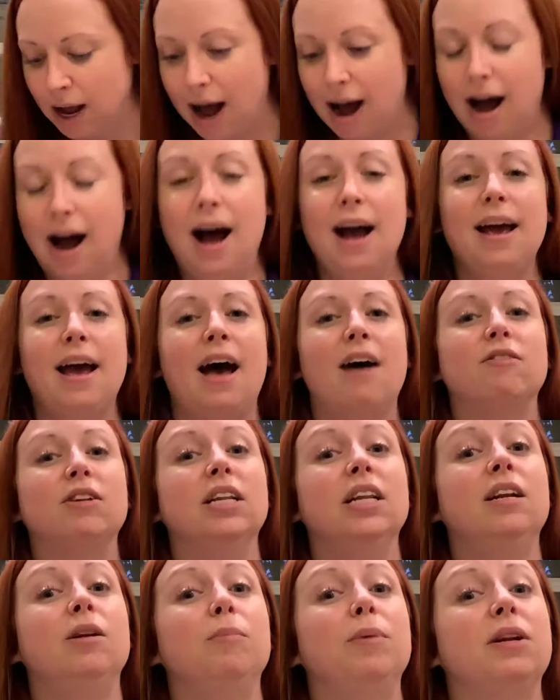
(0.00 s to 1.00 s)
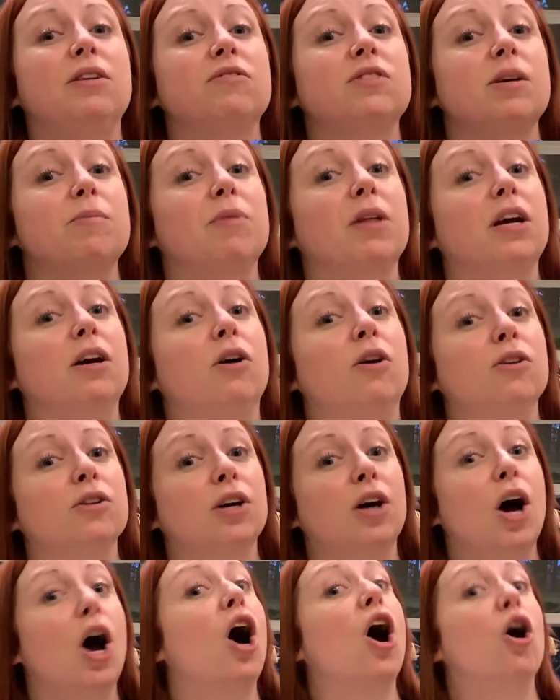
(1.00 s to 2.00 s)
I have a little bit of something called
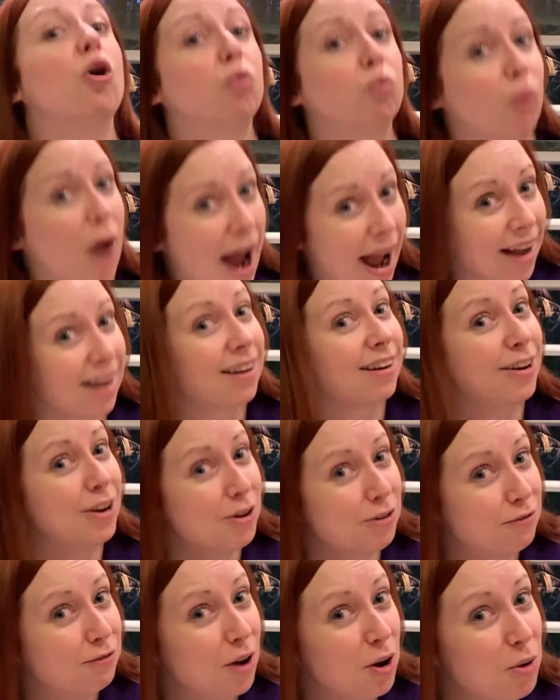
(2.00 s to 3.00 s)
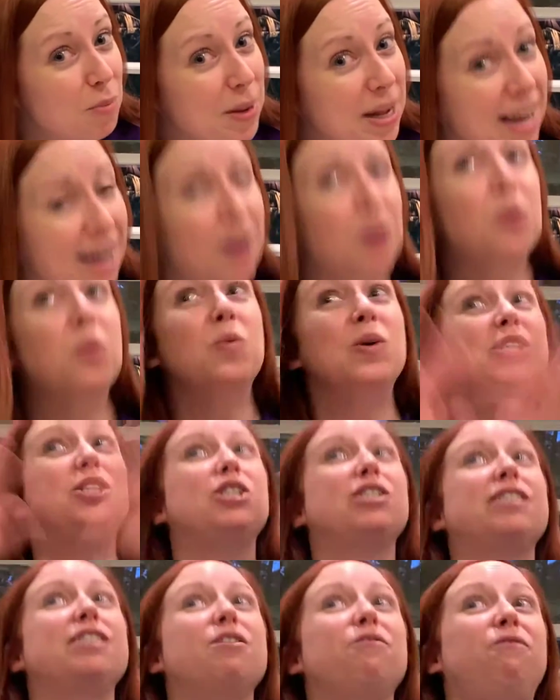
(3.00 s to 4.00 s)
arachnophobia, which
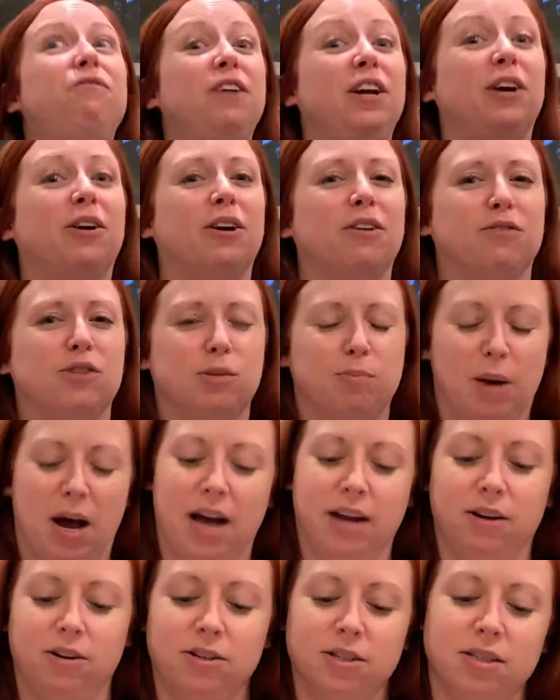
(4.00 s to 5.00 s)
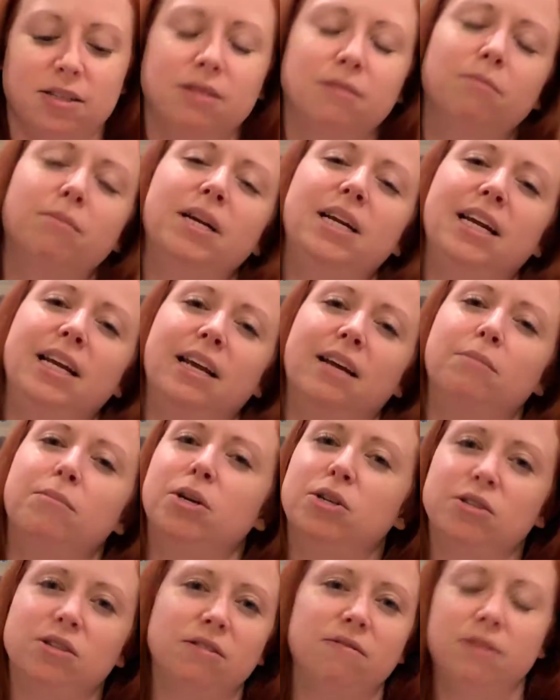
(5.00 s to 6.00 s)
is the fear of spiders. But again,
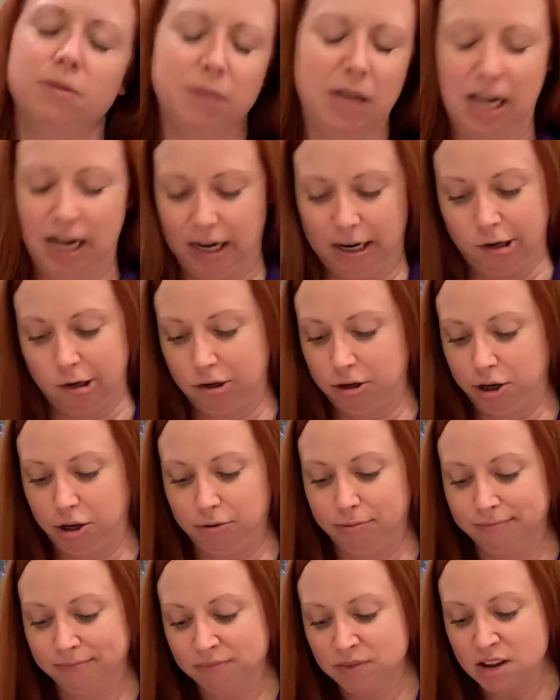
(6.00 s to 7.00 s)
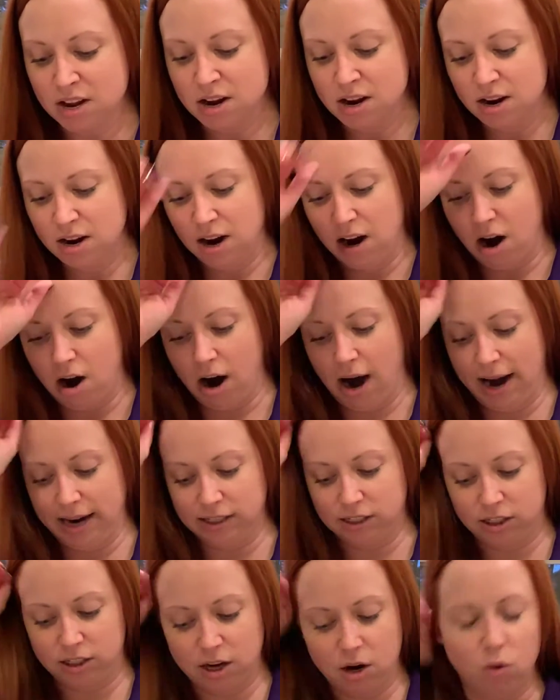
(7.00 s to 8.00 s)
most of them can't hurt you. All right,
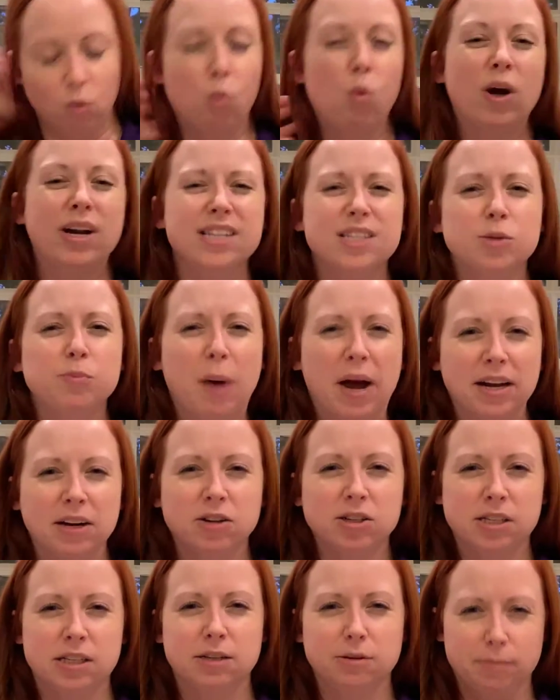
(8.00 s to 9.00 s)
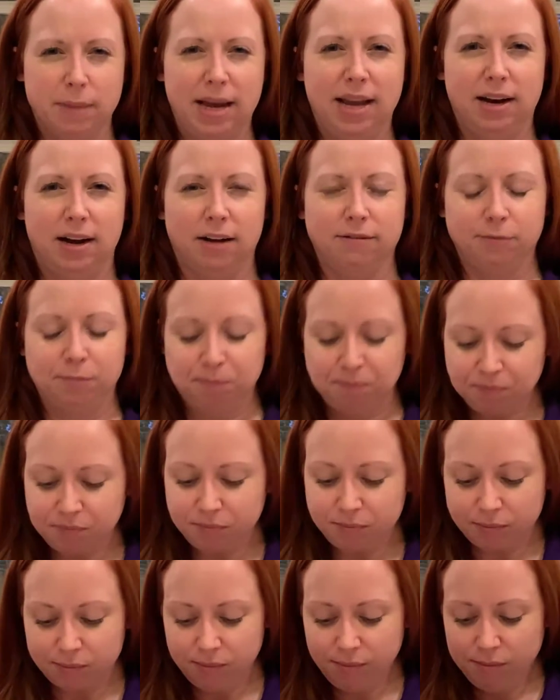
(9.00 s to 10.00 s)
so what is spider silk made of?
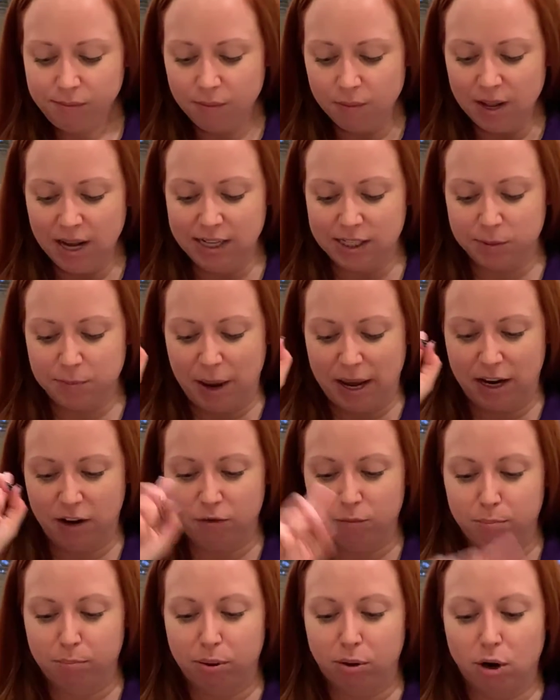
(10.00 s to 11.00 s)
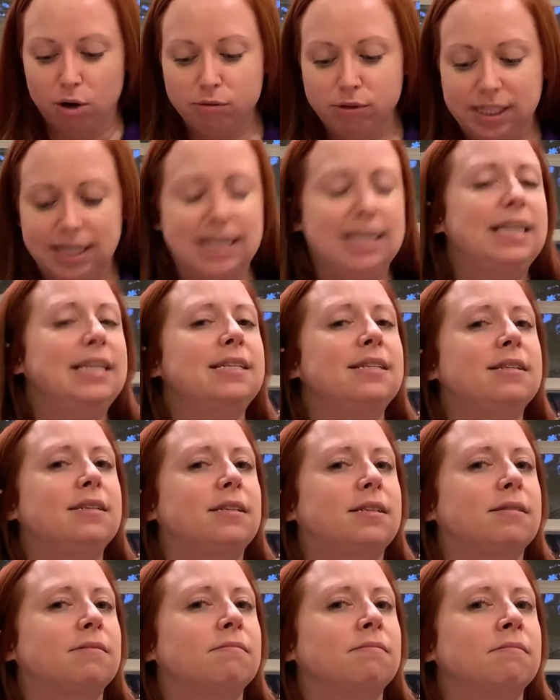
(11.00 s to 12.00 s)
It's made of
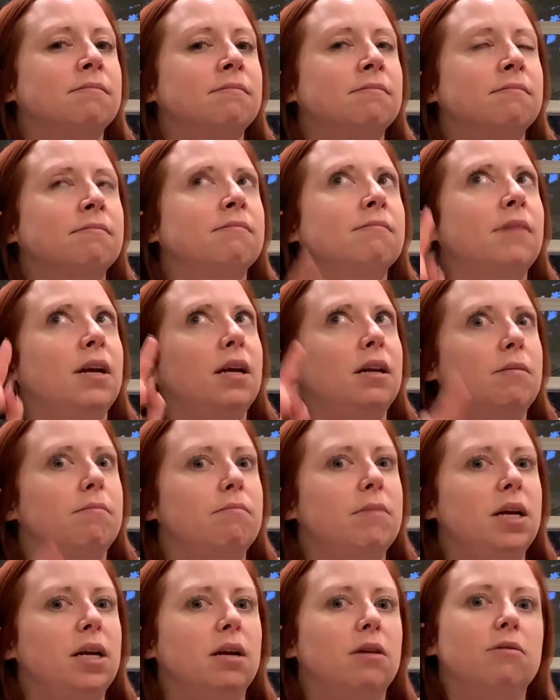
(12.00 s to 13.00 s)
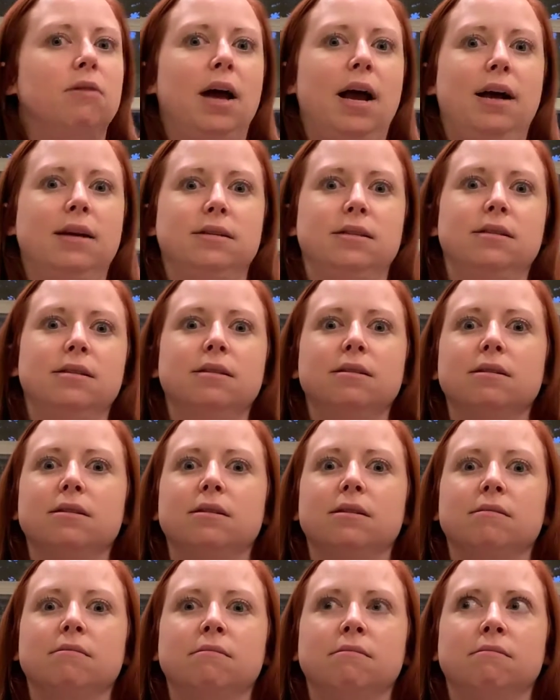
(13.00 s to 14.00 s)
proteins and amino
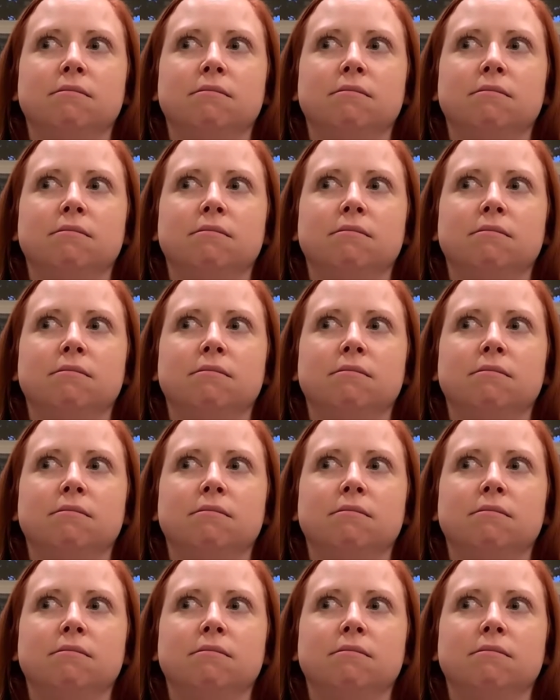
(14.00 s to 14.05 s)
acids.